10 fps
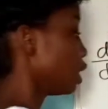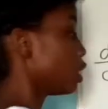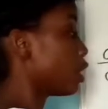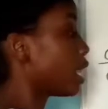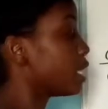
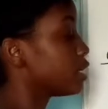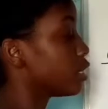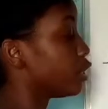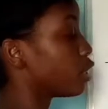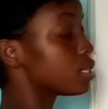Your
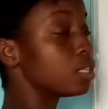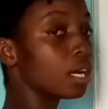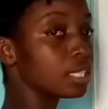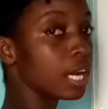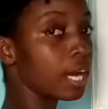answer does
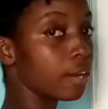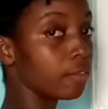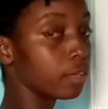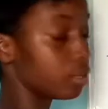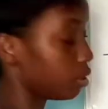not
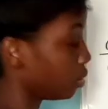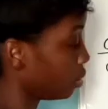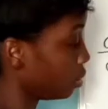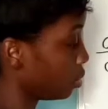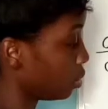have
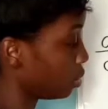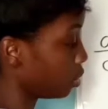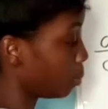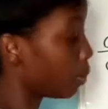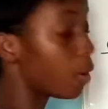
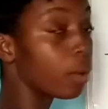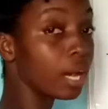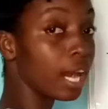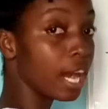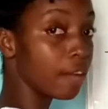the power
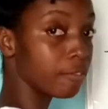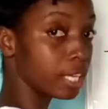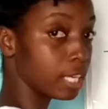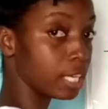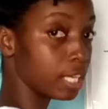a half
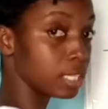in it,